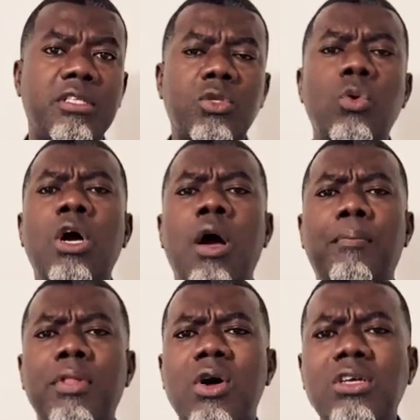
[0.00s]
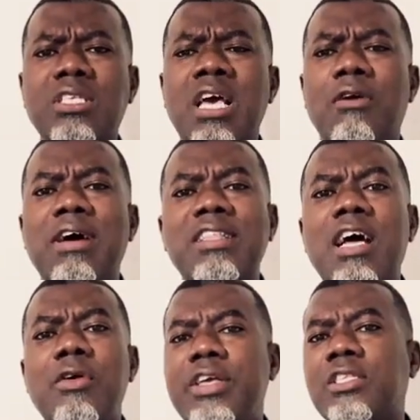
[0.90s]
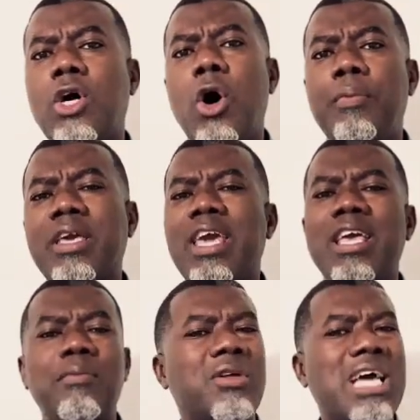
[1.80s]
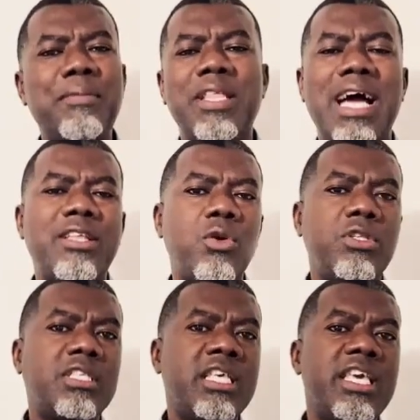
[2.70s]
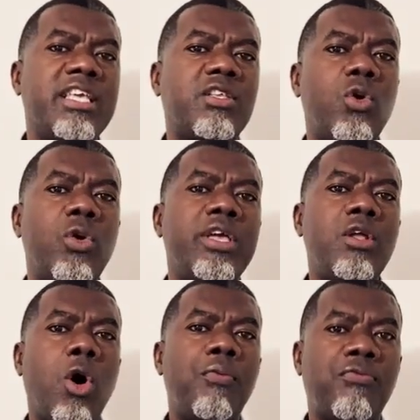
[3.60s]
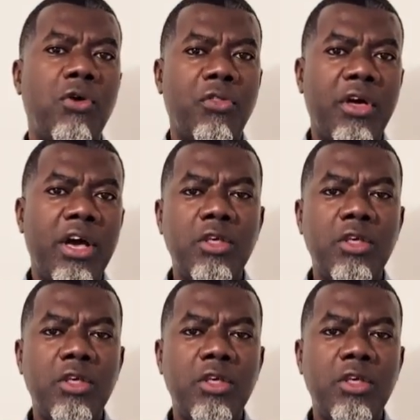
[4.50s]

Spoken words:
So blocks right now it's up again, but I mean I don't see it going up further.